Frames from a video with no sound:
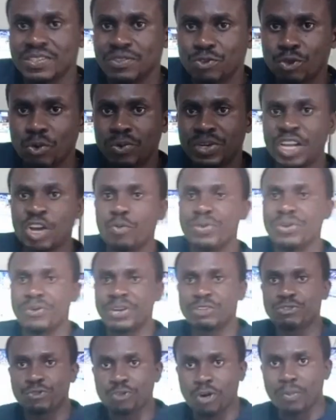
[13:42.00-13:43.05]
so there will be
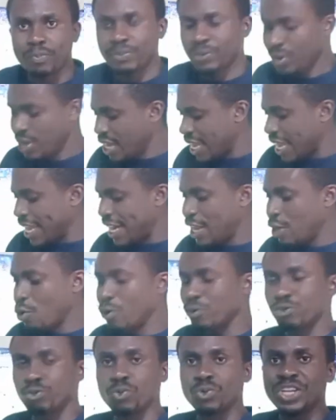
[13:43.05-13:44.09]
wrist drop, and then
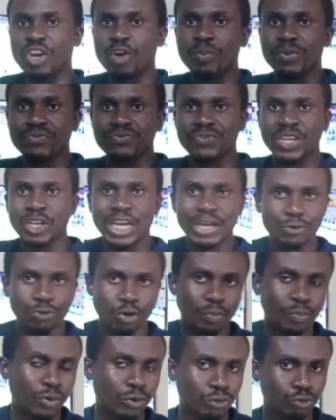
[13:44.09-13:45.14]
also there will be finger
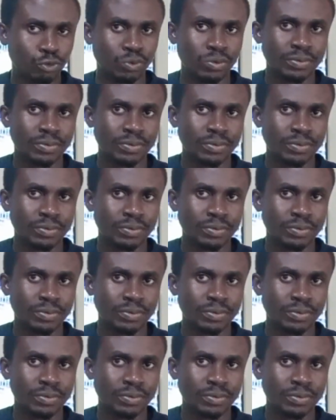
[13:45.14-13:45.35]
drop also.